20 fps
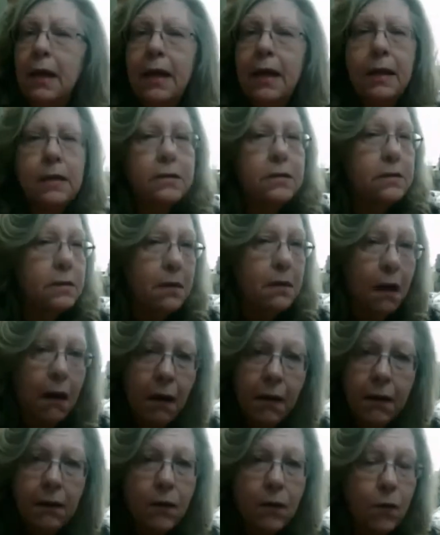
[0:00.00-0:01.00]
it's
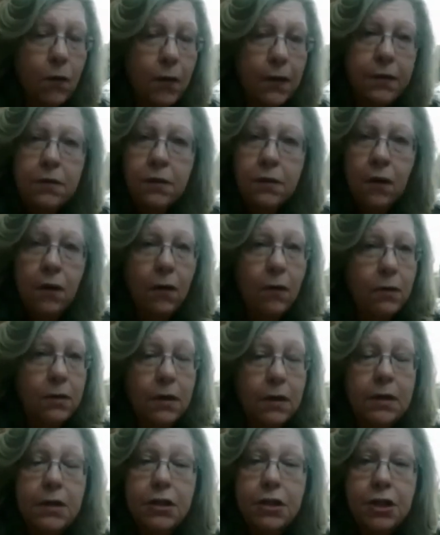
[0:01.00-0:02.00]
not going to hold
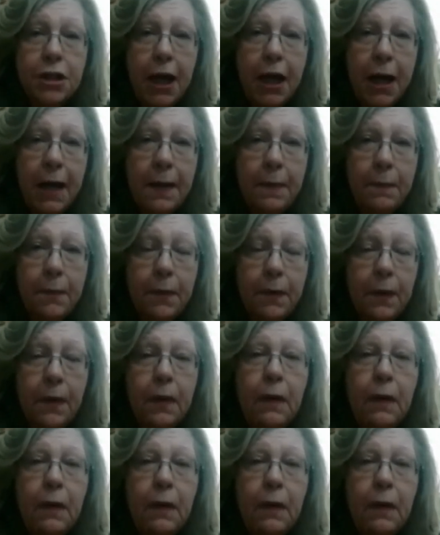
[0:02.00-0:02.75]
its shape.